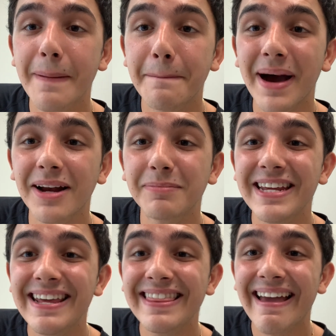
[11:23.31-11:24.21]
bottom
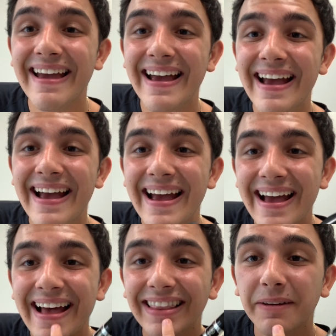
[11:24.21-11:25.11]
teeth,
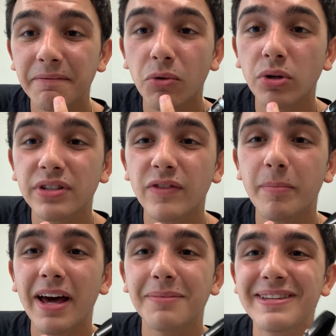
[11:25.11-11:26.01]
lip rolls over
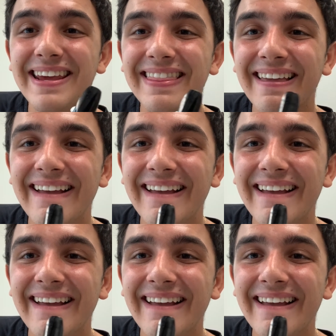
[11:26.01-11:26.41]
bottom teeth,